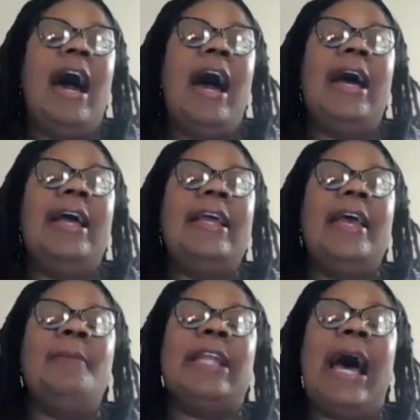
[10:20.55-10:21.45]
I
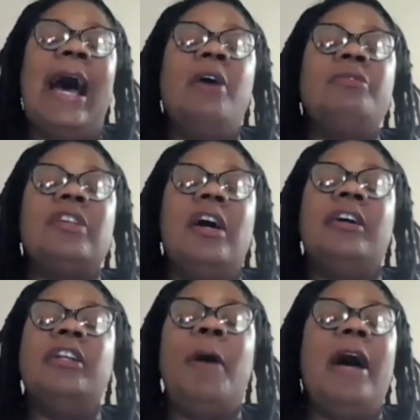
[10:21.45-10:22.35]
am an out,
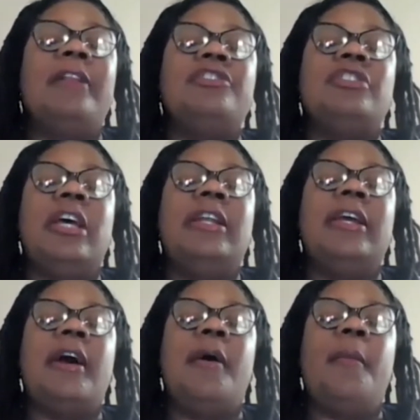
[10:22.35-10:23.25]
unapologetic,